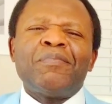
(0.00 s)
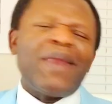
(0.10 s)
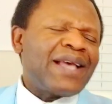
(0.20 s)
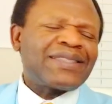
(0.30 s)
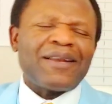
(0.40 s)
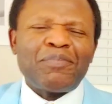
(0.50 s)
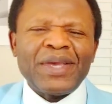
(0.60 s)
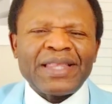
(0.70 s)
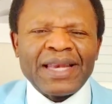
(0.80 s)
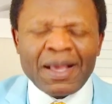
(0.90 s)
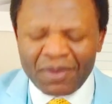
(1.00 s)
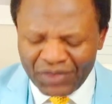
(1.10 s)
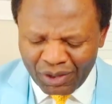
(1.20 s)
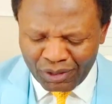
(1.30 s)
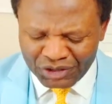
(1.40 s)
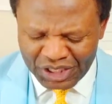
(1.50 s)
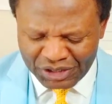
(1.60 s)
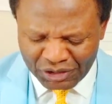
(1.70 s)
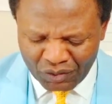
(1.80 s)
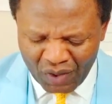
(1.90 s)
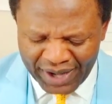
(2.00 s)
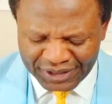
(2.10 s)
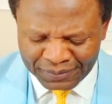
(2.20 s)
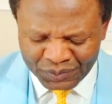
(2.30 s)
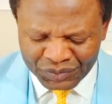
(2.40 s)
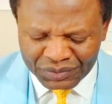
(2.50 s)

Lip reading: Blessed be the name of the Lord Jesus Christ.